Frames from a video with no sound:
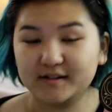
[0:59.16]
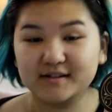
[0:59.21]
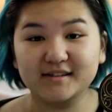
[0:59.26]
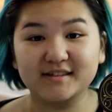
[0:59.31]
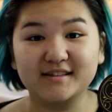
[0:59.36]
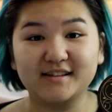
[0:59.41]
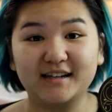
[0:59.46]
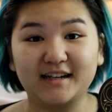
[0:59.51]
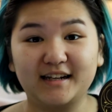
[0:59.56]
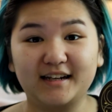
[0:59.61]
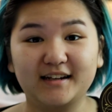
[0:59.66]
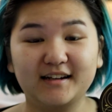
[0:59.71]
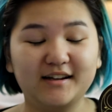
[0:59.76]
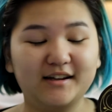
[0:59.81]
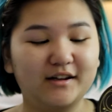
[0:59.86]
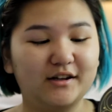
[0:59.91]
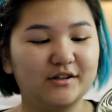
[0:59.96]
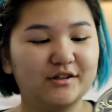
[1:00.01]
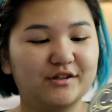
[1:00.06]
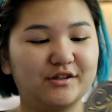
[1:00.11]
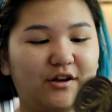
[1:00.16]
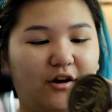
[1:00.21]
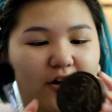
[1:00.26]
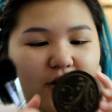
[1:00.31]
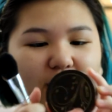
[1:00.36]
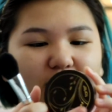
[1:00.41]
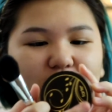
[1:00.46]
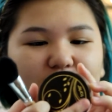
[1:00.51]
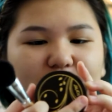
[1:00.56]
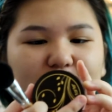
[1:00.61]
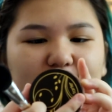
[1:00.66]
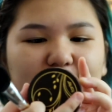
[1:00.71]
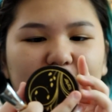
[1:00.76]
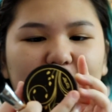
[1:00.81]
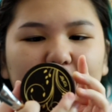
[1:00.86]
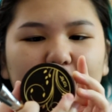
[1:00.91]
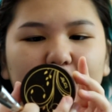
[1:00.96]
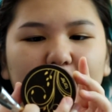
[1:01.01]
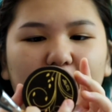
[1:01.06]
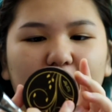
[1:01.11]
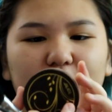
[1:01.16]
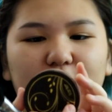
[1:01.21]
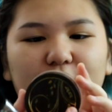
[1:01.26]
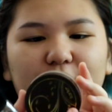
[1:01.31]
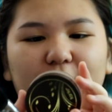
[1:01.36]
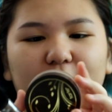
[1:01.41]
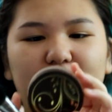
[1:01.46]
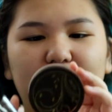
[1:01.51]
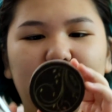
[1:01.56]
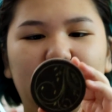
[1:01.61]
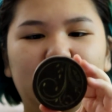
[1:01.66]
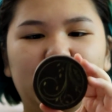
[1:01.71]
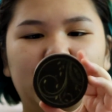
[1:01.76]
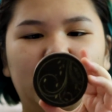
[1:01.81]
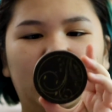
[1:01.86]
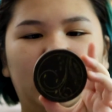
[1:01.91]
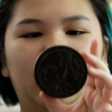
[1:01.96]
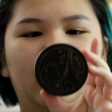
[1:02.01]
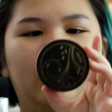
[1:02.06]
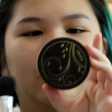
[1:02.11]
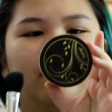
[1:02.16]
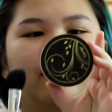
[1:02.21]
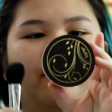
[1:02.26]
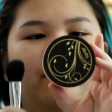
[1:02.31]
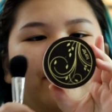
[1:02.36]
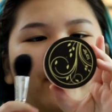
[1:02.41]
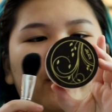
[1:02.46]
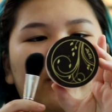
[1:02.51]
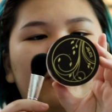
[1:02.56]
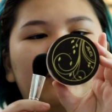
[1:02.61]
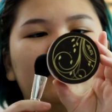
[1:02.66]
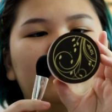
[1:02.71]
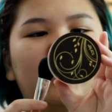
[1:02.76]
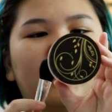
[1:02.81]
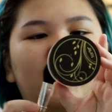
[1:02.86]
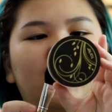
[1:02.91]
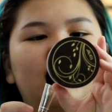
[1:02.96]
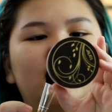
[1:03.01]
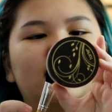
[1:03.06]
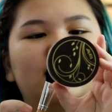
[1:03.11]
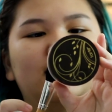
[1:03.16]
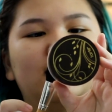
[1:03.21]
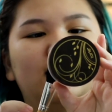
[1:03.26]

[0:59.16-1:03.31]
This is the Tarte Powder Foundation in Fair Light